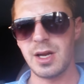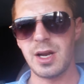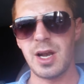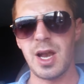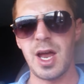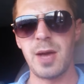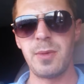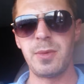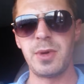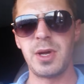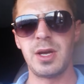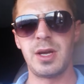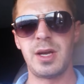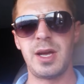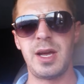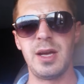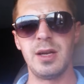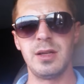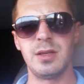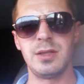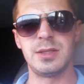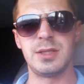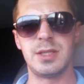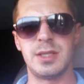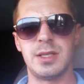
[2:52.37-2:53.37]
Climbing
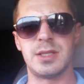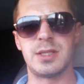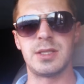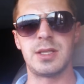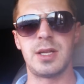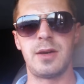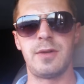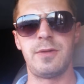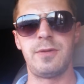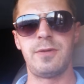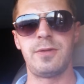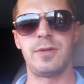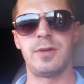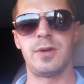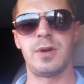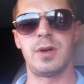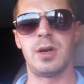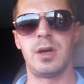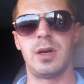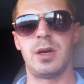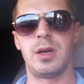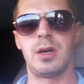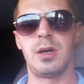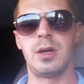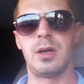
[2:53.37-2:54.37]
hills and stuff,
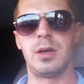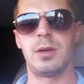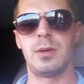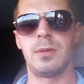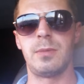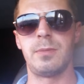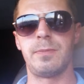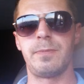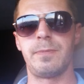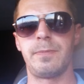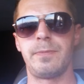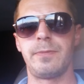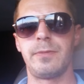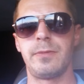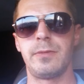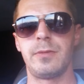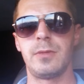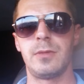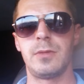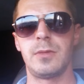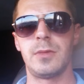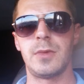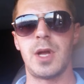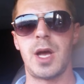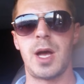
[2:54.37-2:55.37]

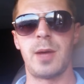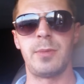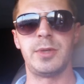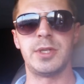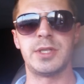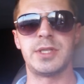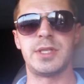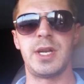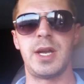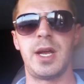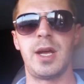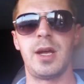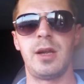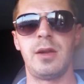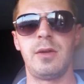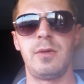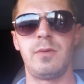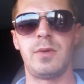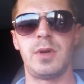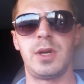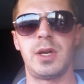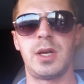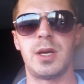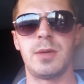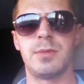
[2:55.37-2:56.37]
I'm the snail
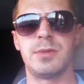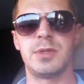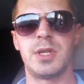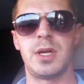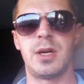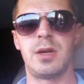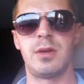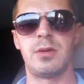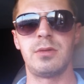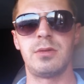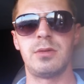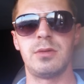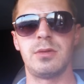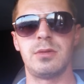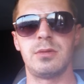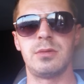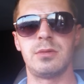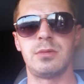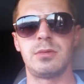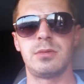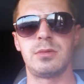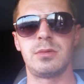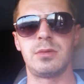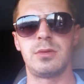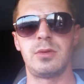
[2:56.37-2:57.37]
when it comes down to
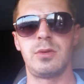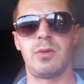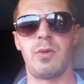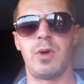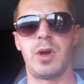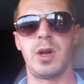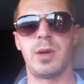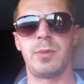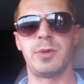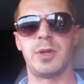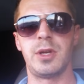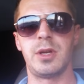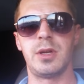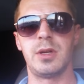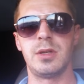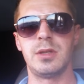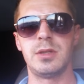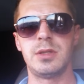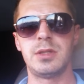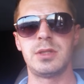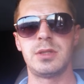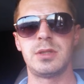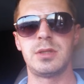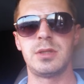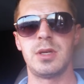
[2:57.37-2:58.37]
going up the
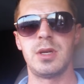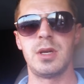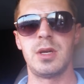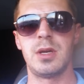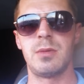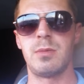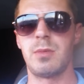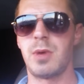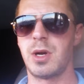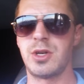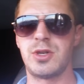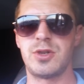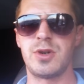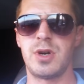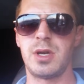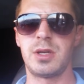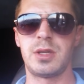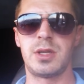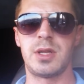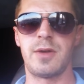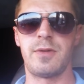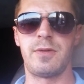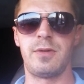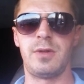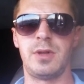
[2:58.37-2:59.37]
hills. My
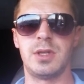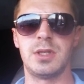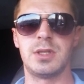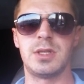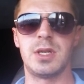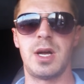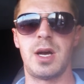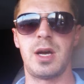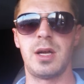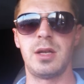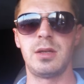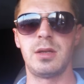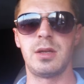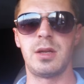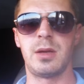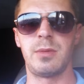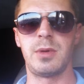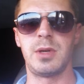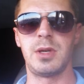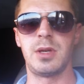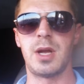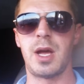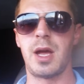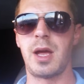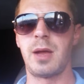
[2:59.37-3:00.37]
truck definitely is not.
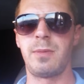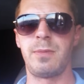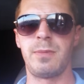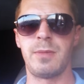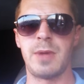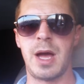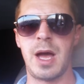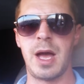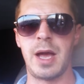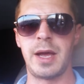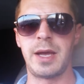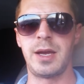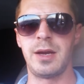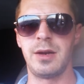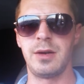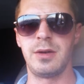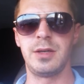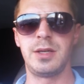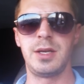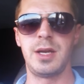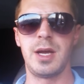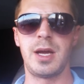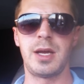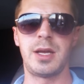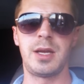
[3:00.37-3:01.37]
I
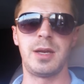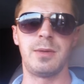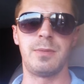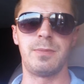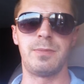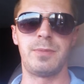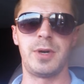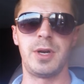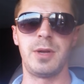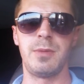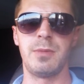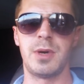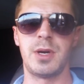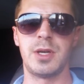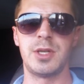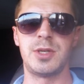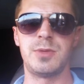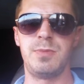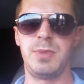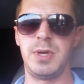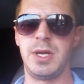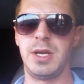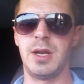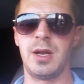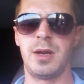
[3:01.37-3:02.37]
guarantee I can pretty
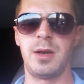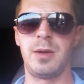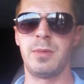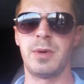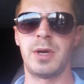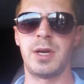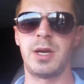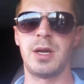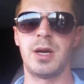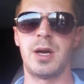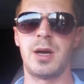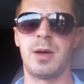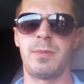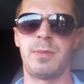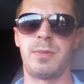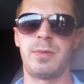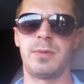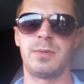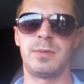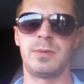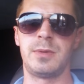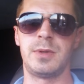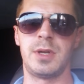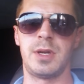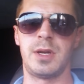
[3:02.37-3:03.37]
much beat anybody up
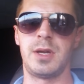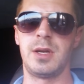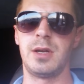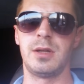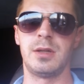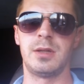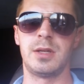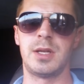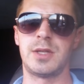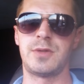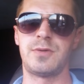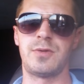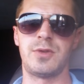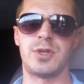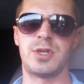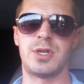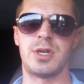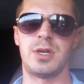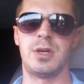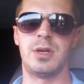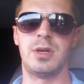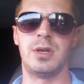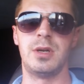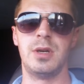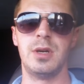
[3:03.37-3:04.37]
the hill, that's for
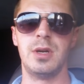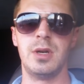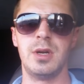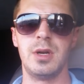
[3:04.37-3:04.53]
sure.